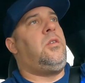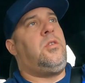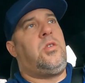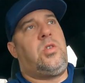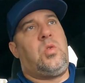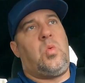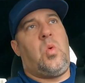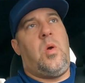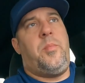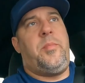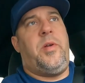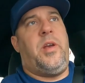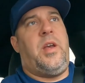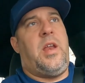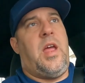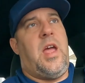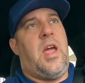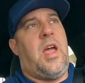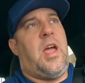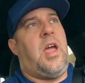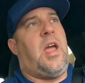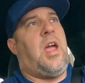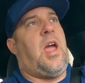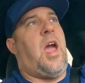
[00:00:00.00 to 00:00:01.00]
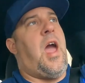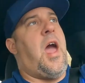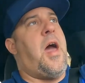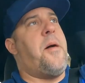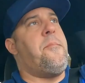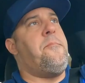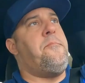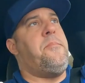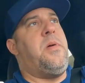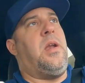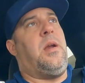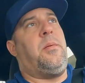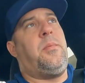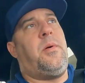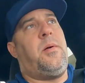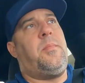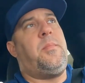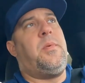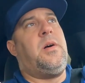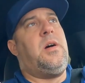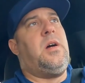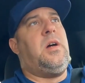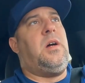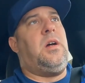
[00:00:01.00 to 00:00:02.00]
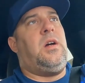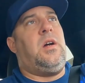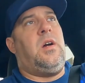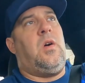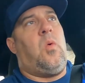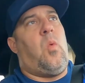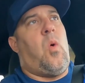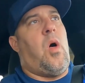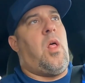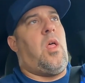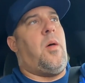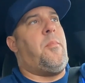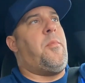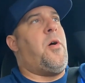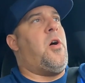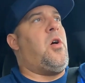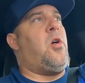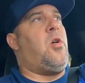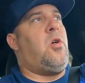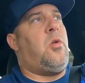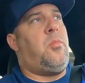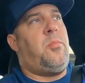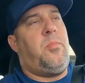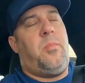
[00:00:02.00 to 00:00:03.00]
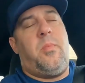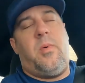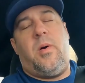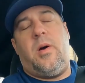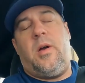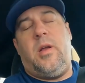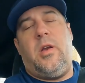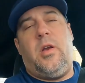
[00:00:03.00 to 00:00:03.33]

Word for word: swim a day at minimum while I'm home,